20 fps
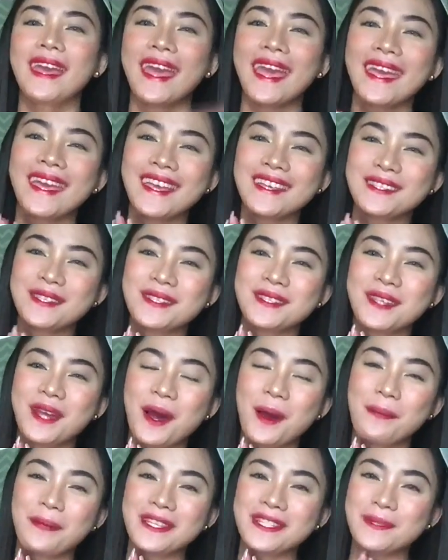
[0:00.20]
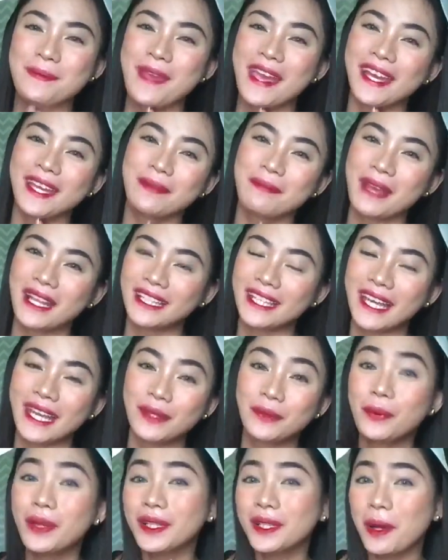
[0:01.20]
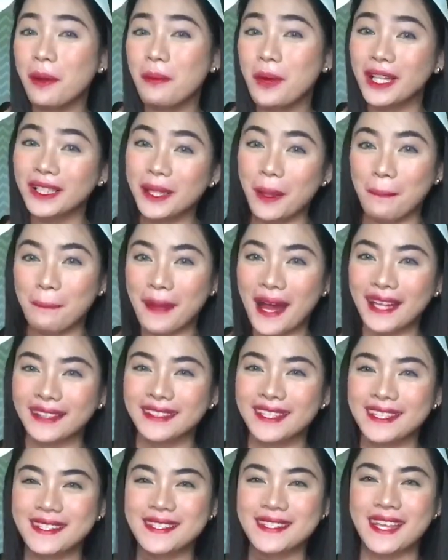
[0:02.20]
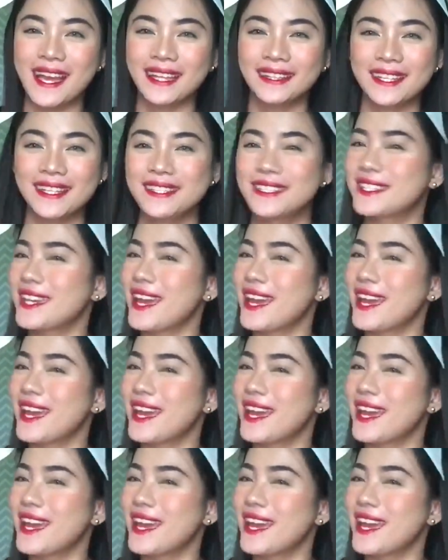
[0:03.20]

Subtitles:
Hey guys, what's up? It's me again, Mhelai, and welcome back dito sa ating